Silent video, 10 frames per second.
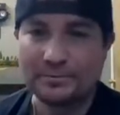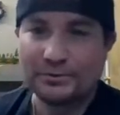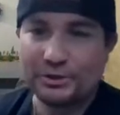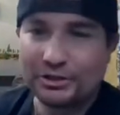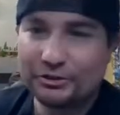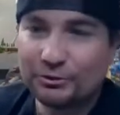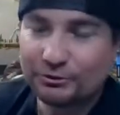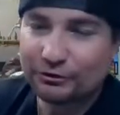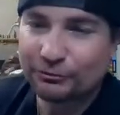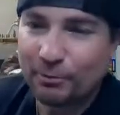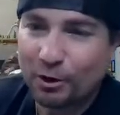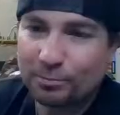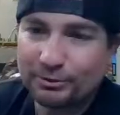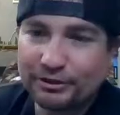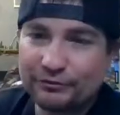You could use the small
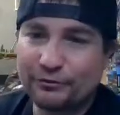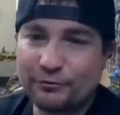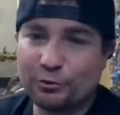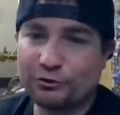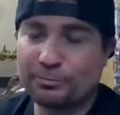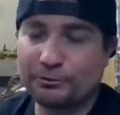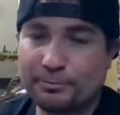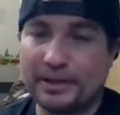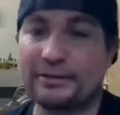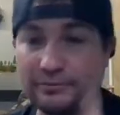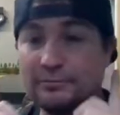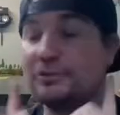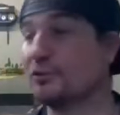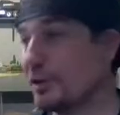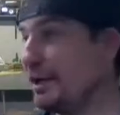prints for force perspective.
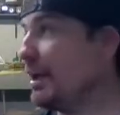Great